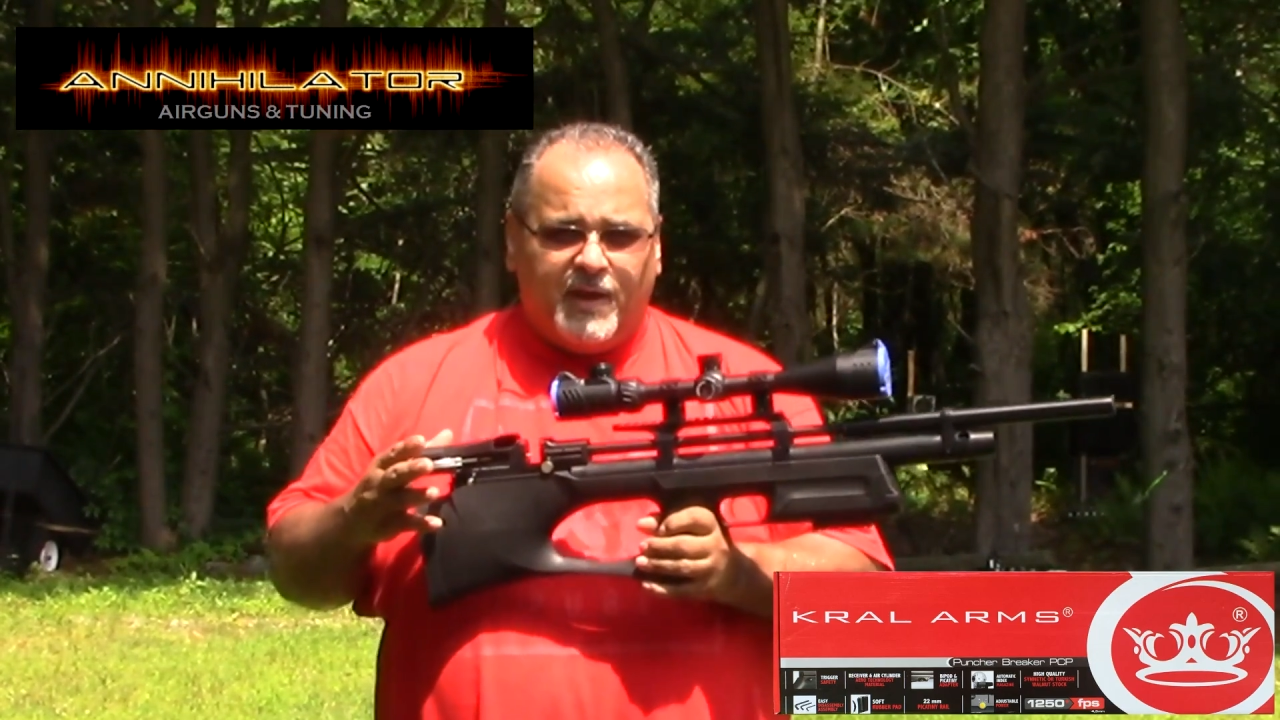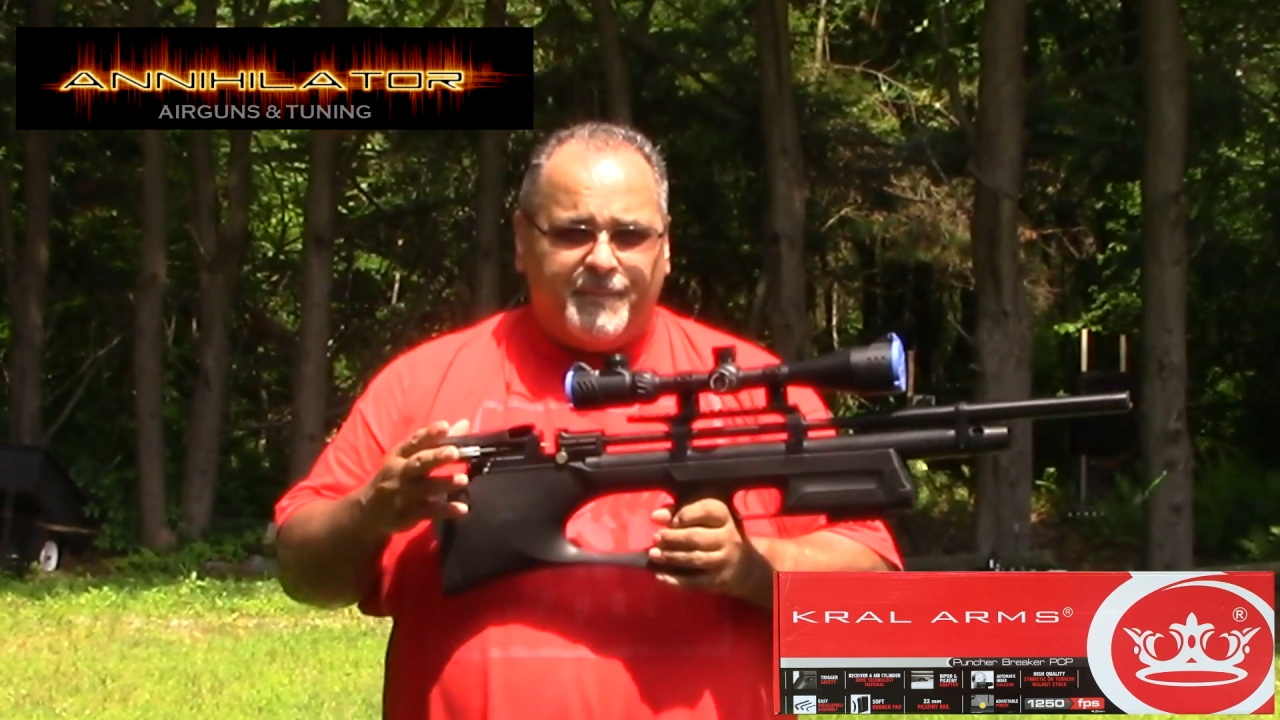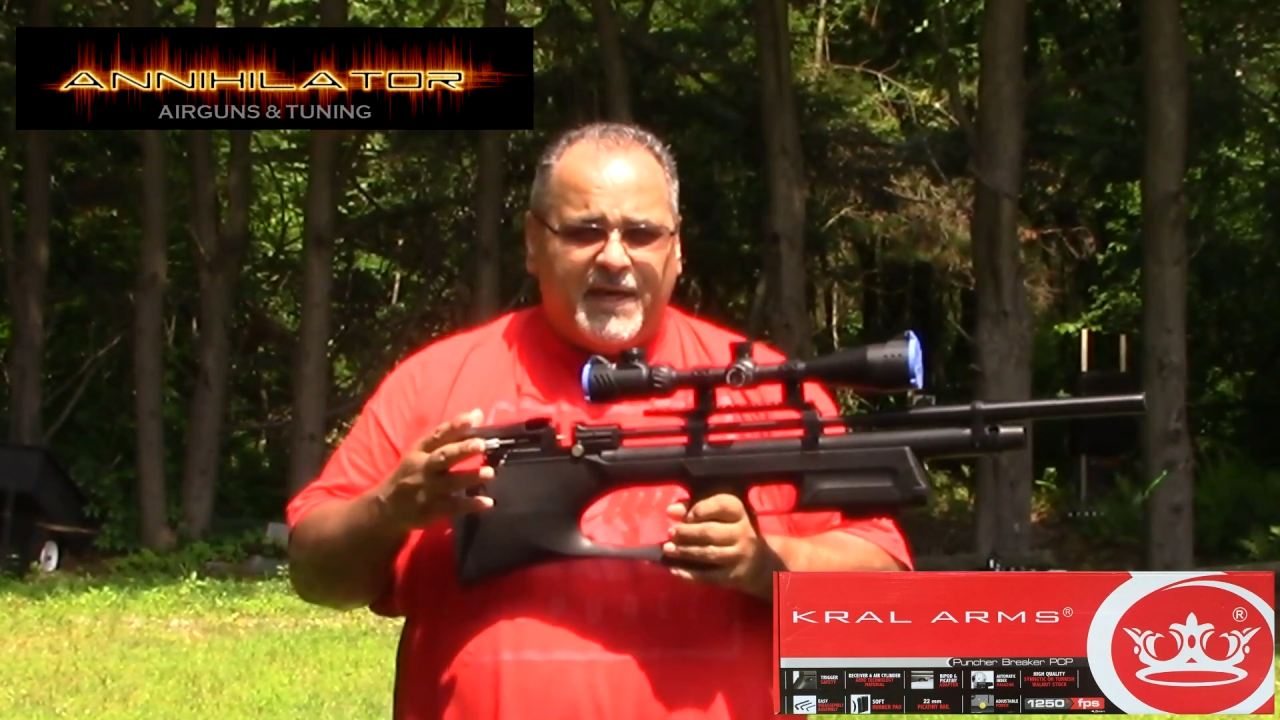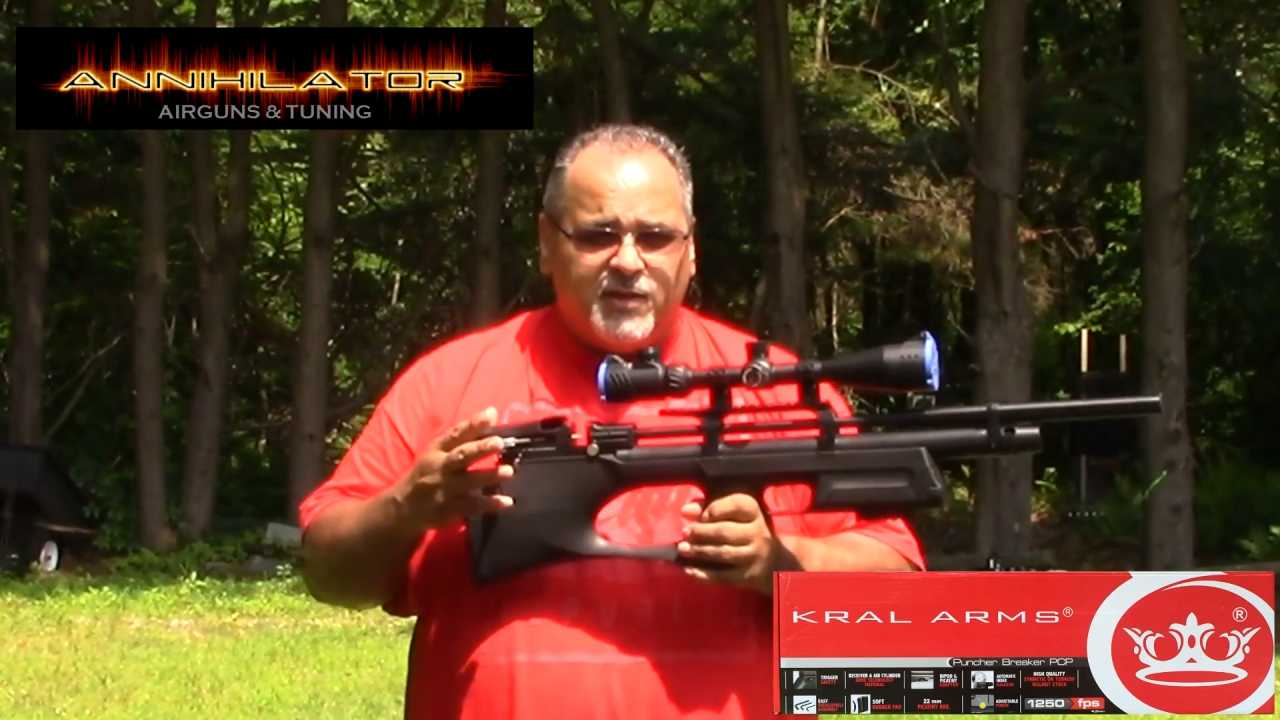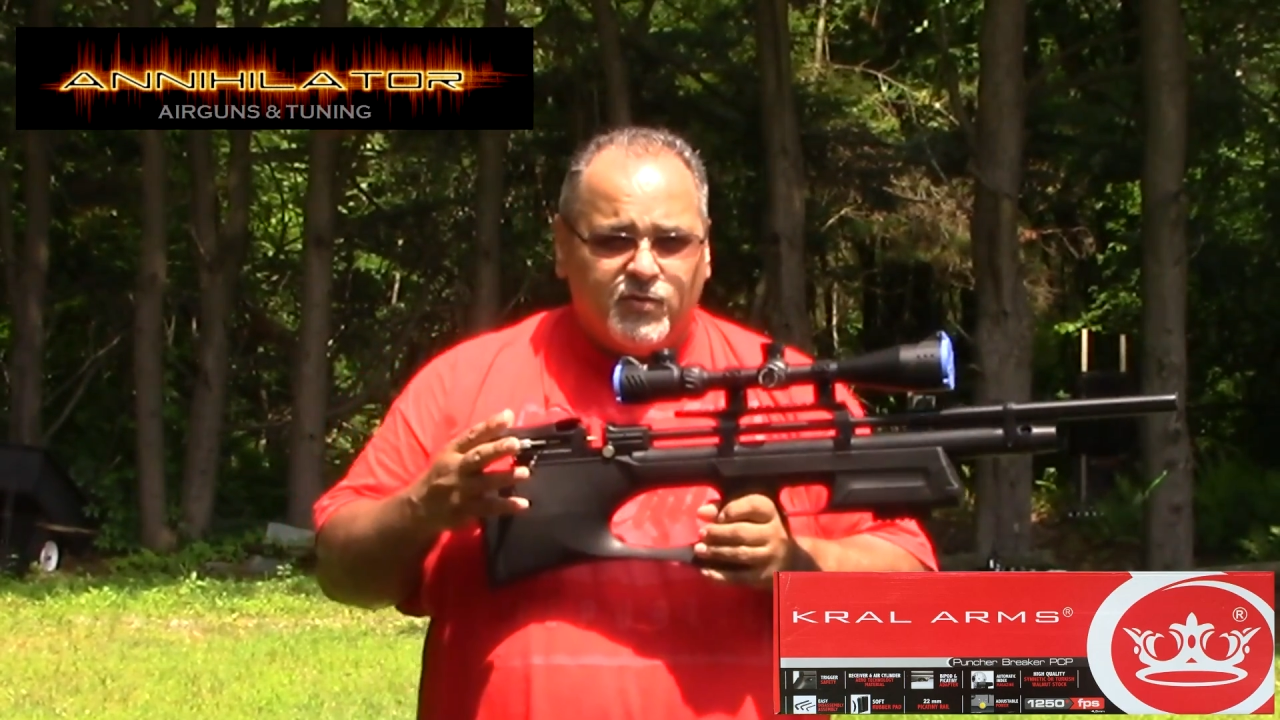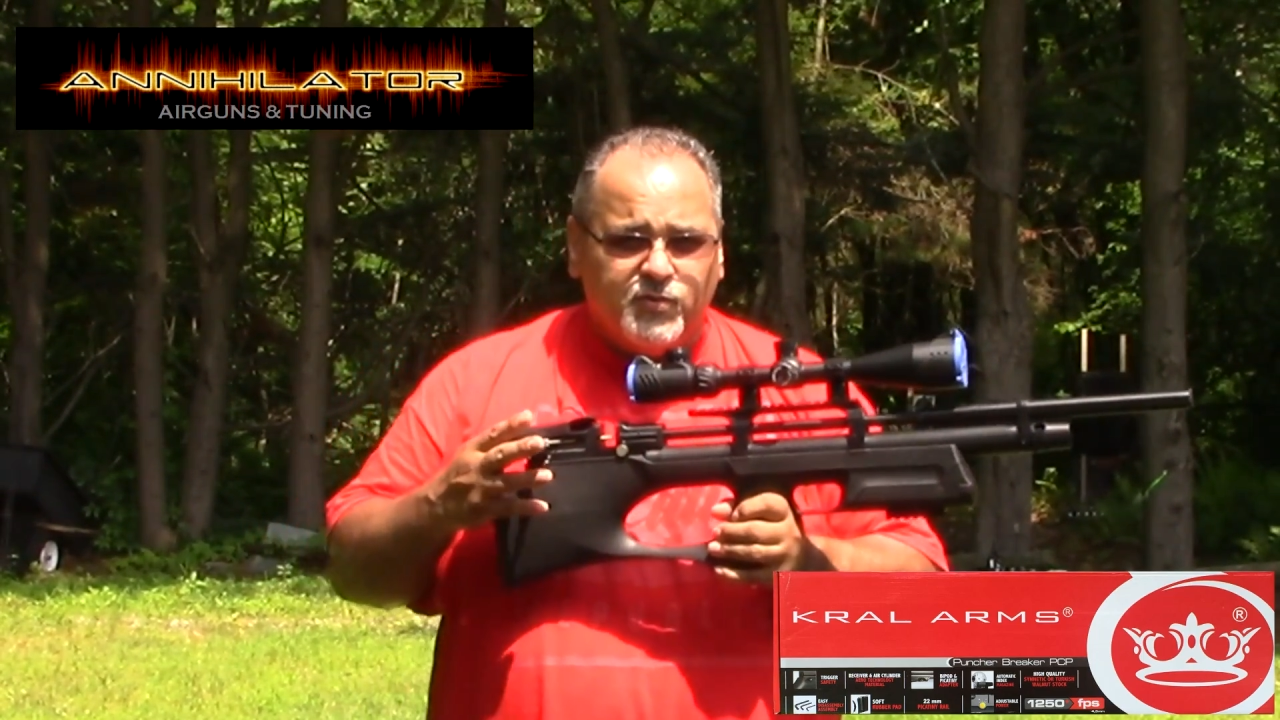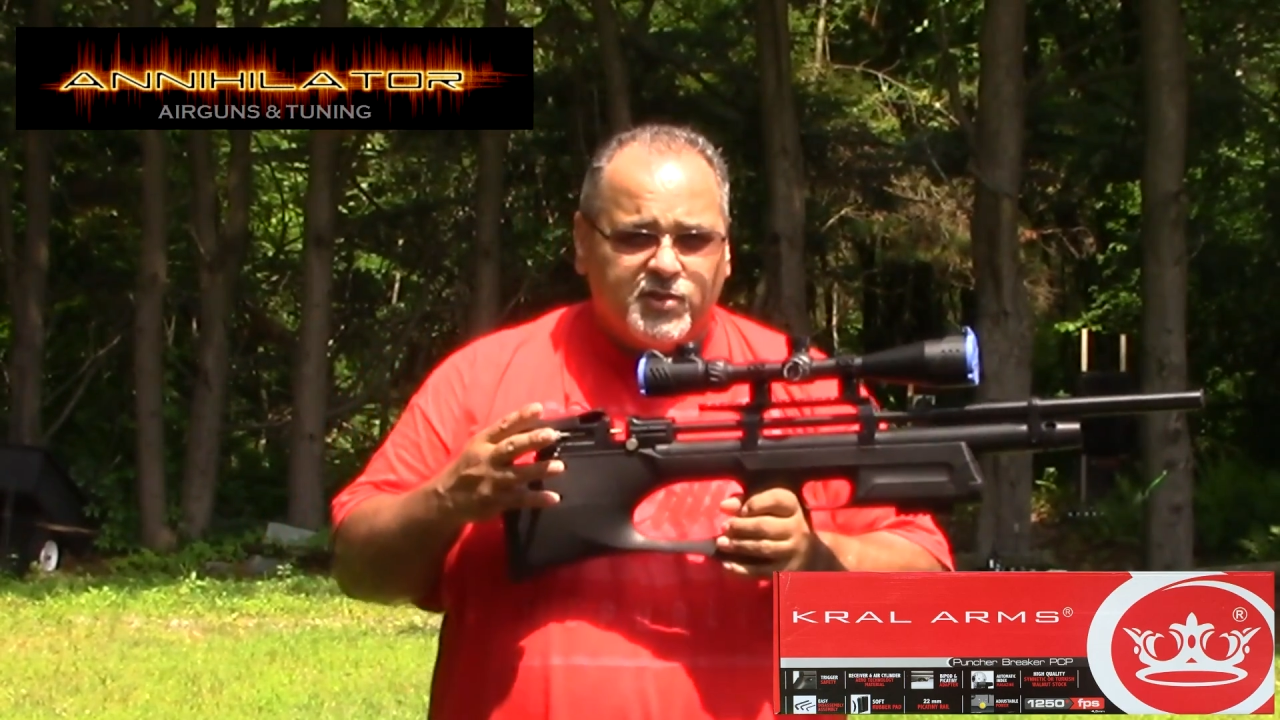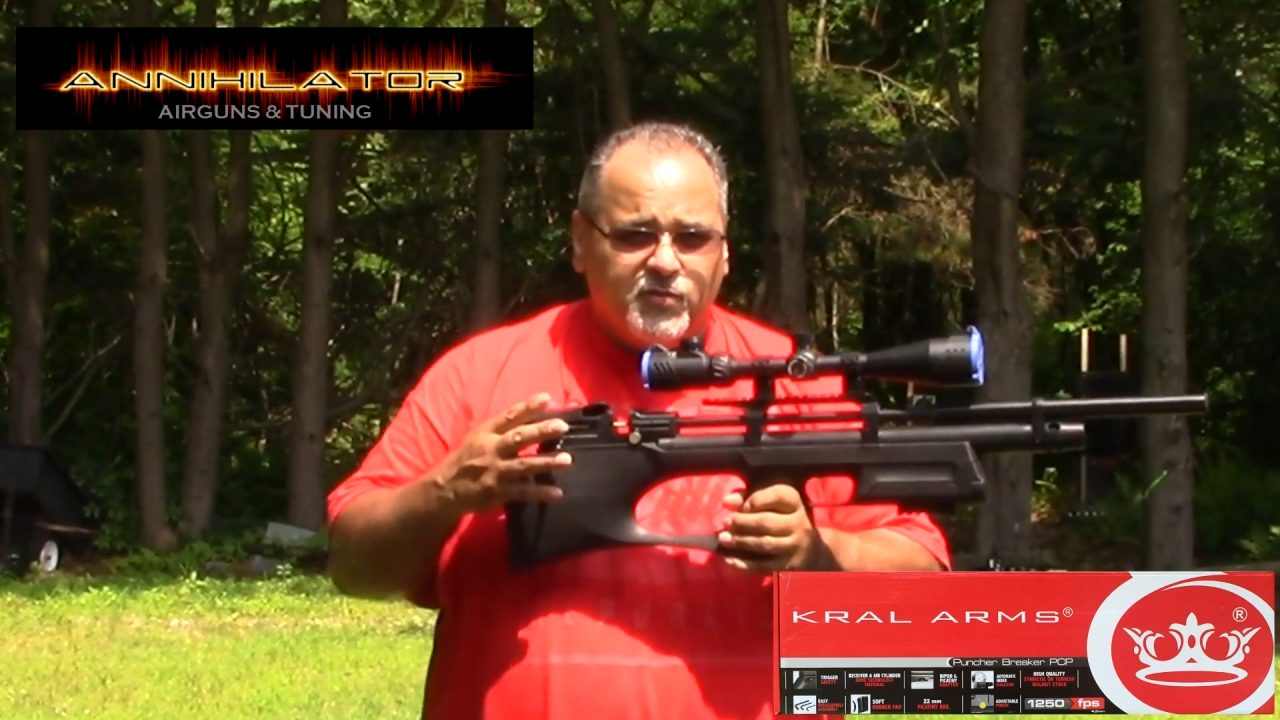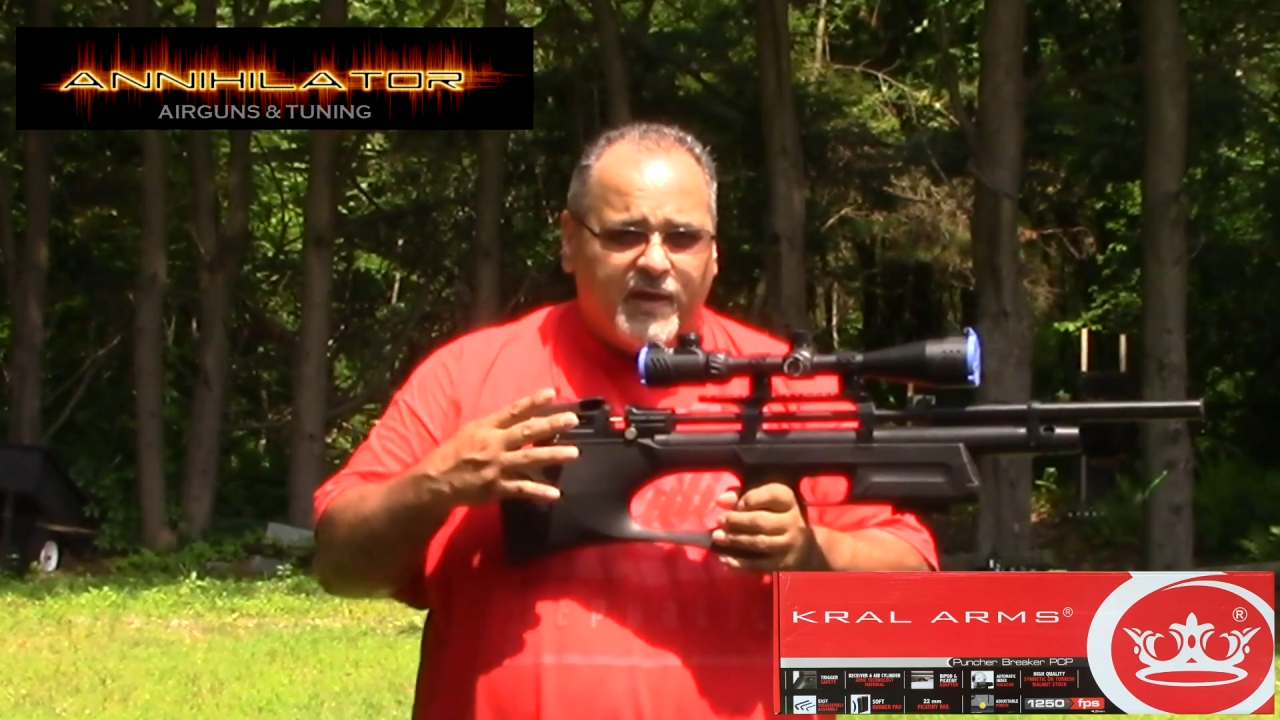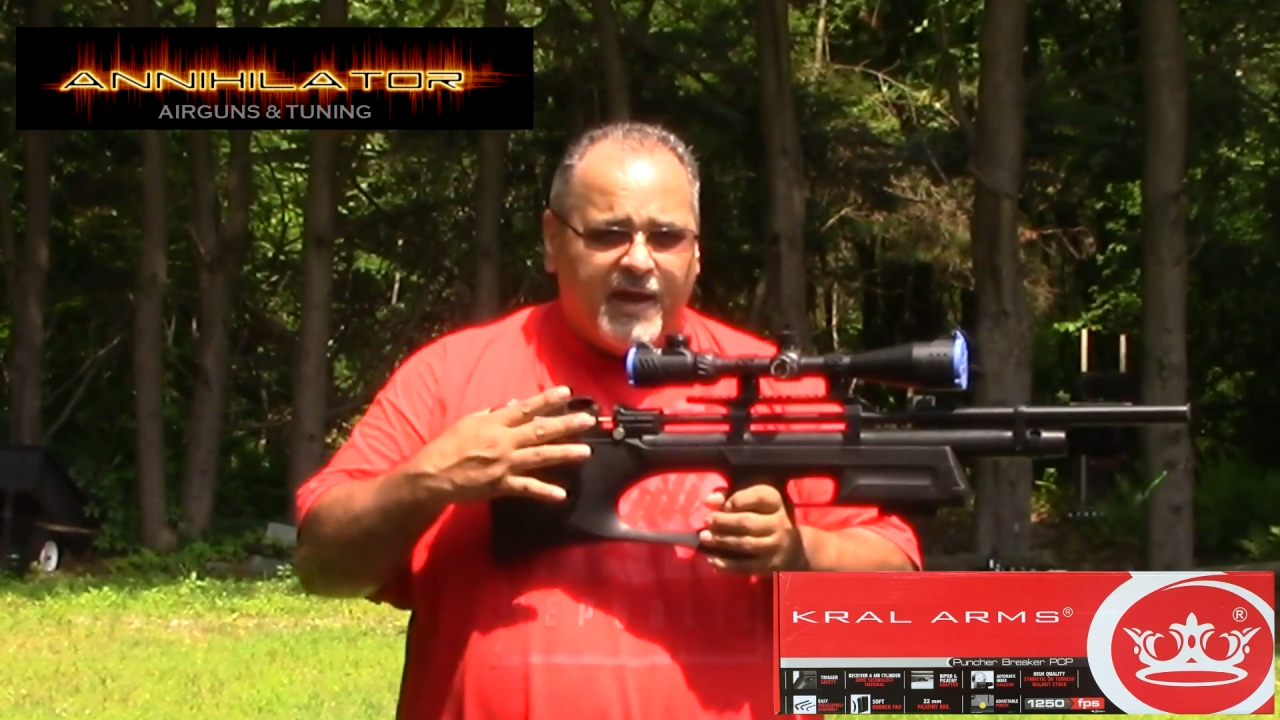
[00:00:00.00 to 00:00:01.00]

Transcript: I'm not used to